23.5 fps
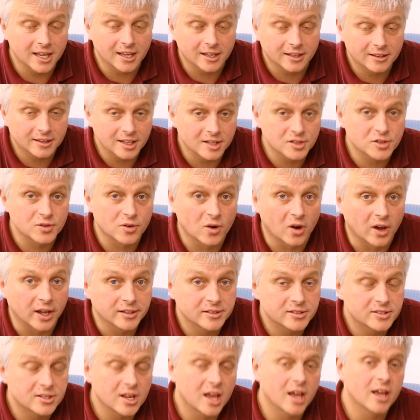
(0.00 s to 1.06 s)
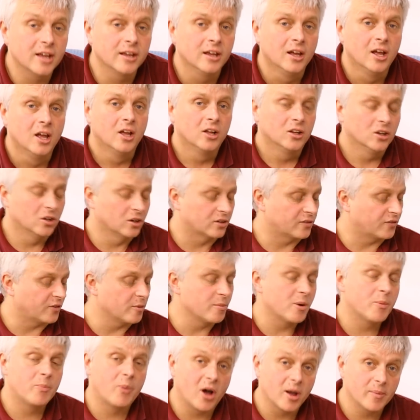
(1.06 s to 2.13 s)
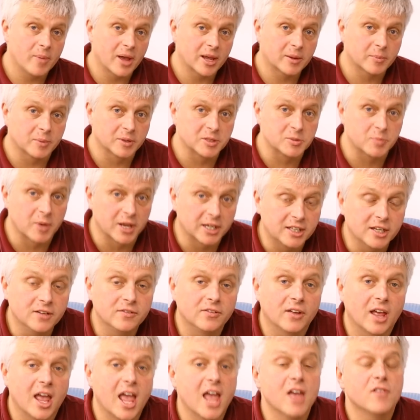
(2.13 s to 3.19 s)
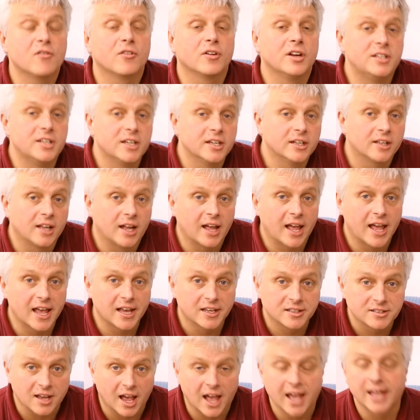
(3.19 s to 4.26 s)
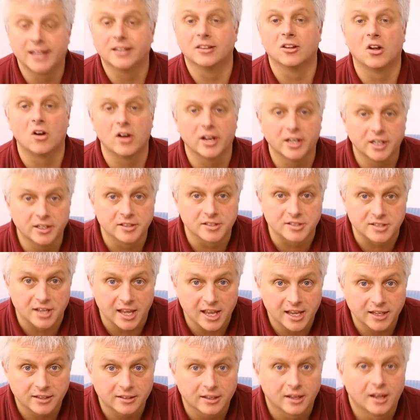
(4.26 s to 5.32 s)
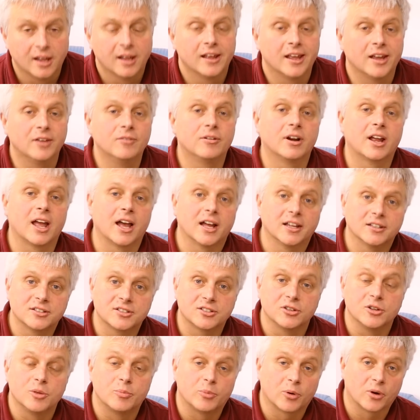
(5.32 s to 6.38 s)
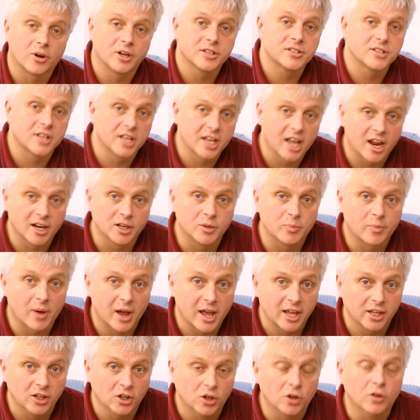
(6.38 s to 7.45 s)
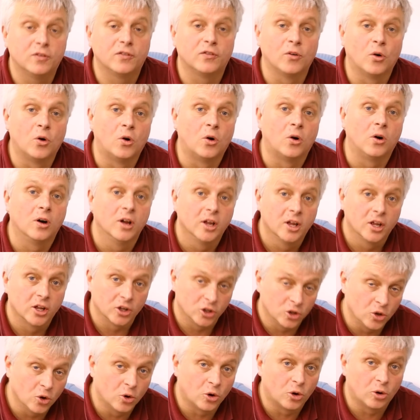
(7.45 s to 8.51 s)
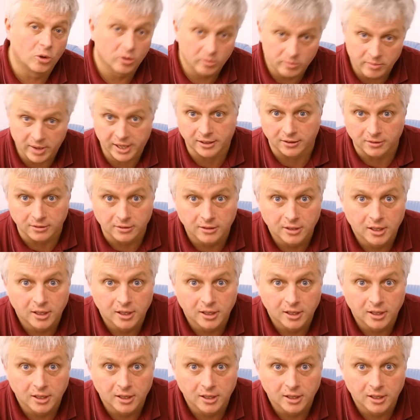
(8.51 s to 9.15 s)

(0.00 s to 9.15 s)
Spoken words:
Yeah, that's right. So, look, from a buyback perspective, every dealer has a line in the sand in regards to the price they're going to pay you for your metal.